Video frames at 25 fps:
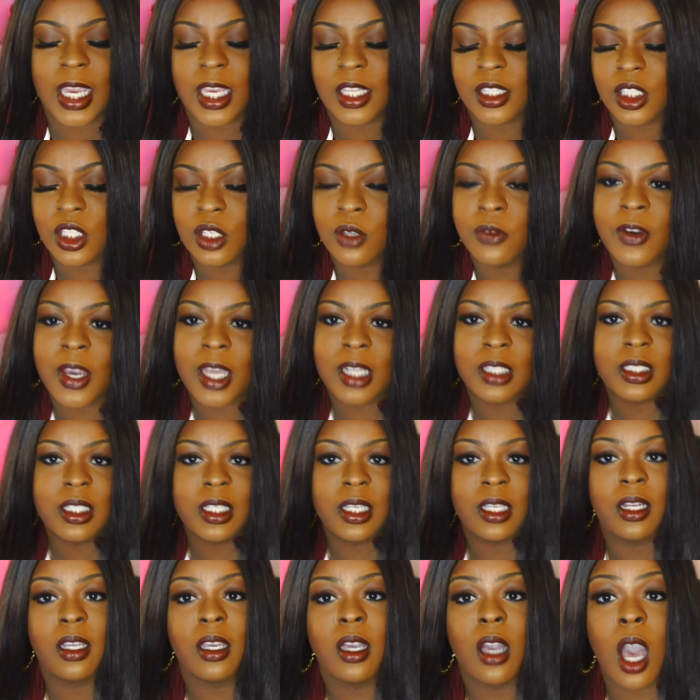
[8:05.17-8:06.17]
And then you finally
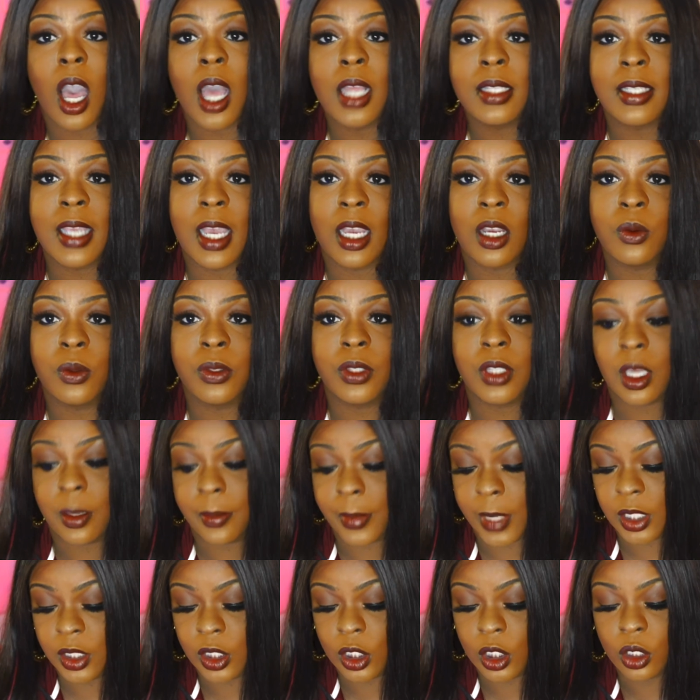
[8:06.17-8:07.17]
get in contact with them
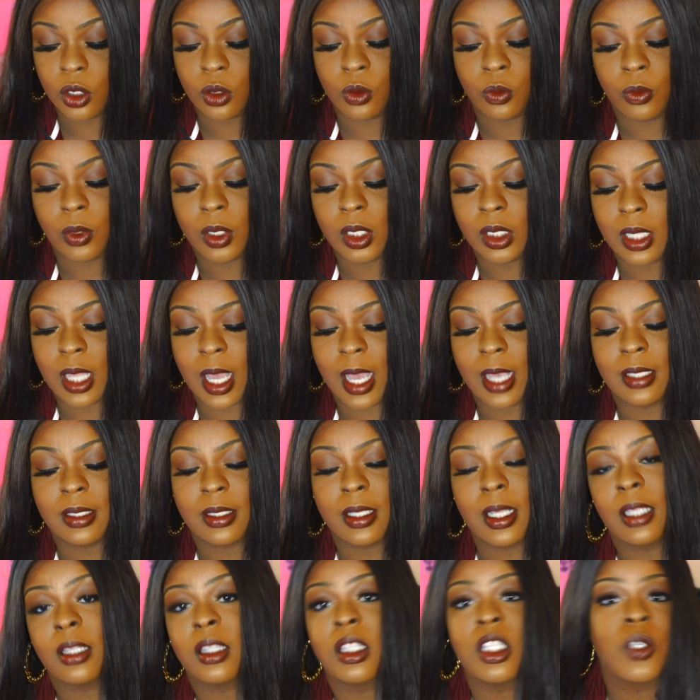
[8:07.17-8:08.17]
and then you realize
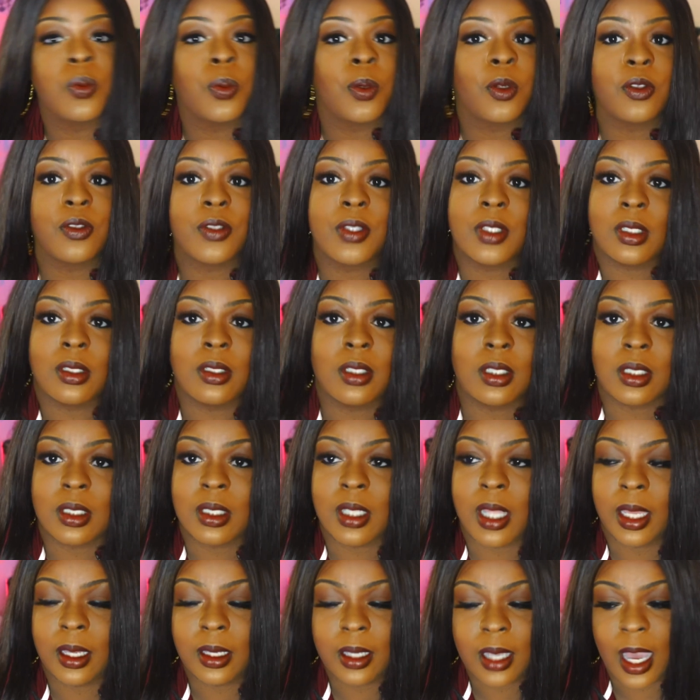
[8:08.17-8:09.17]
that this person is
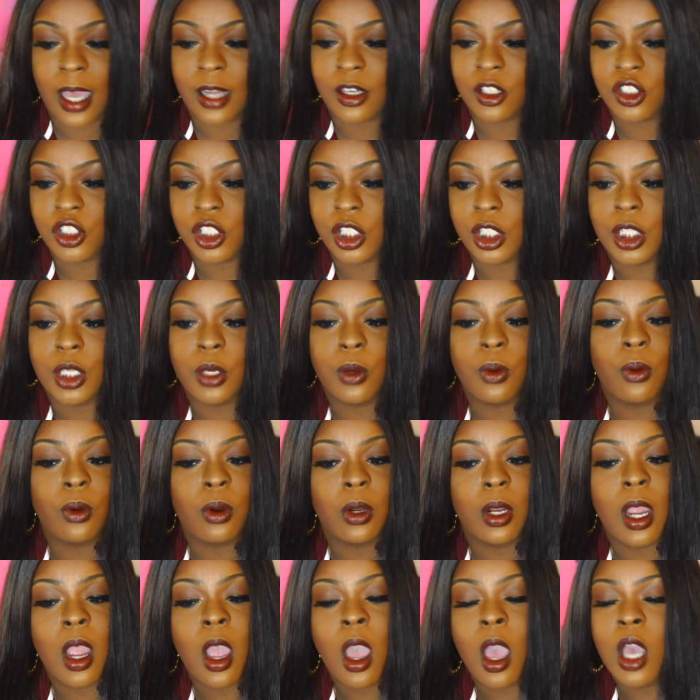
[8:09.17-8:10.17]
like kind of shitty
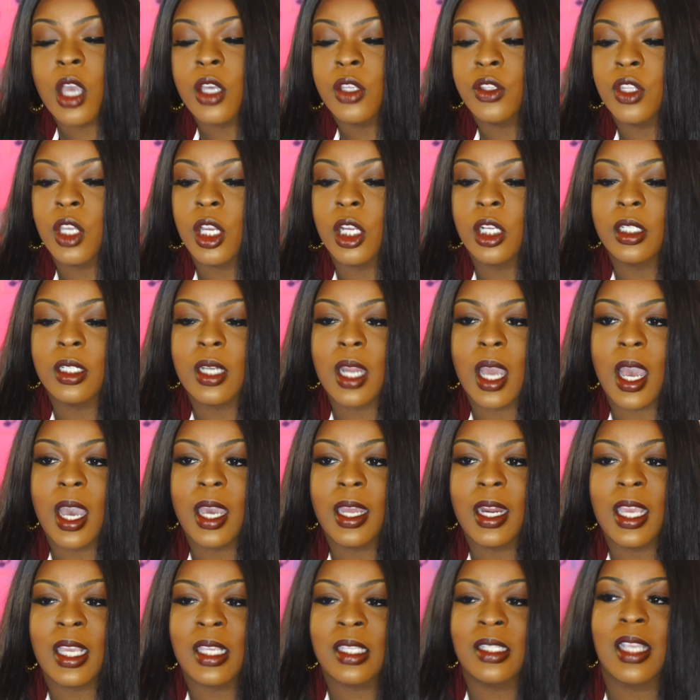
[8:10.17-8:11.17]
or they're not
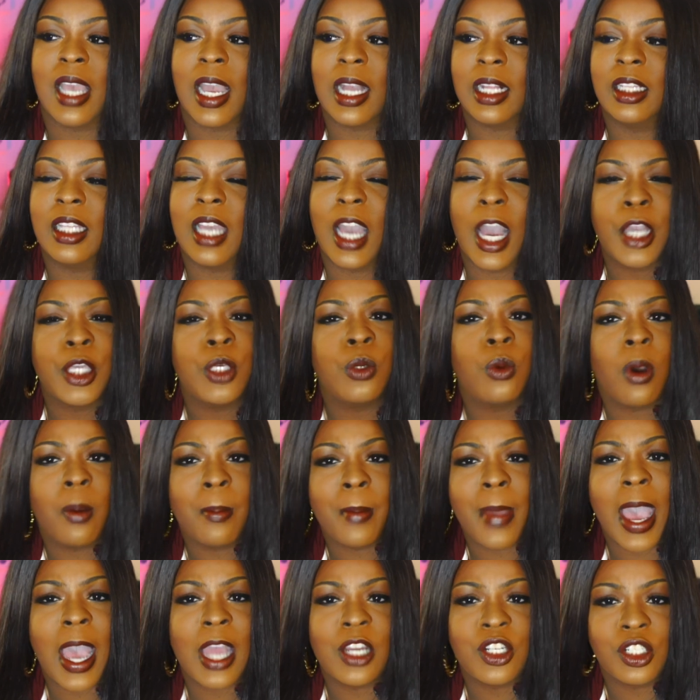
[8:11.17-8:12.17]
exactly how you
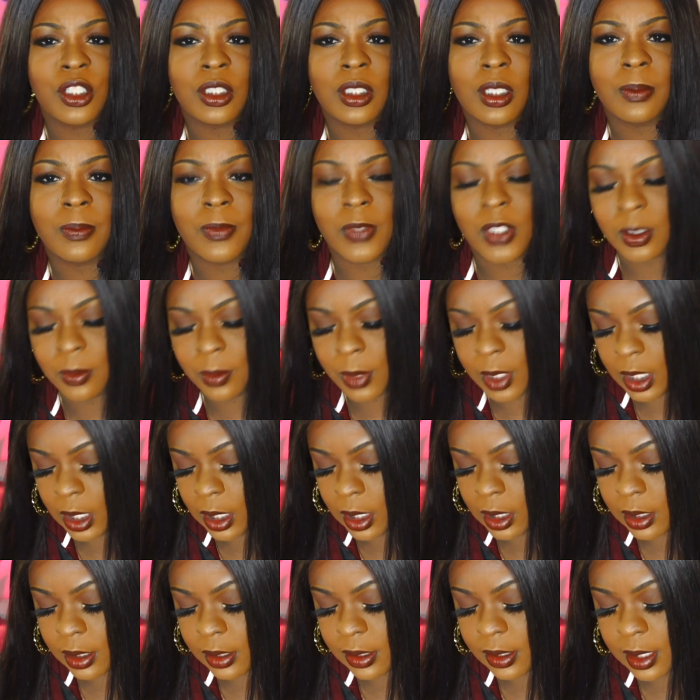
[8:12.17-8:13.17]
imagine them to be
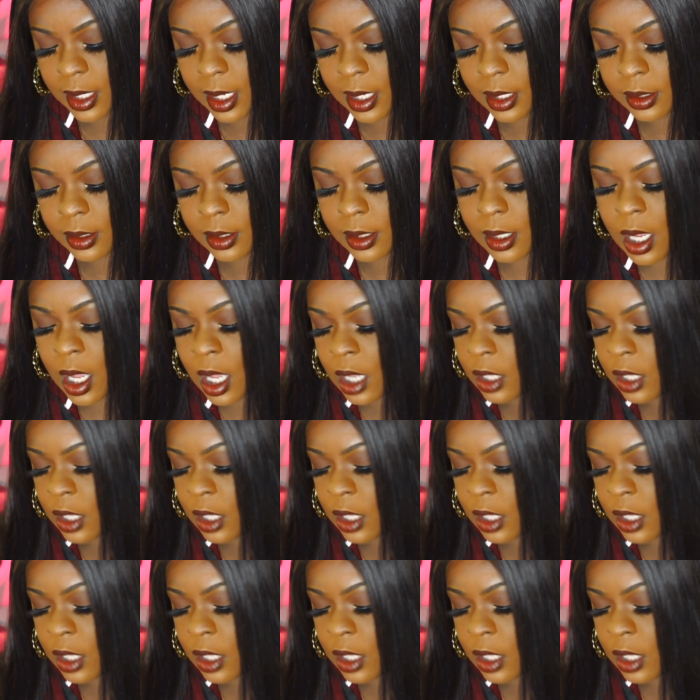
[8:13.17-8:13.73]
in a sense.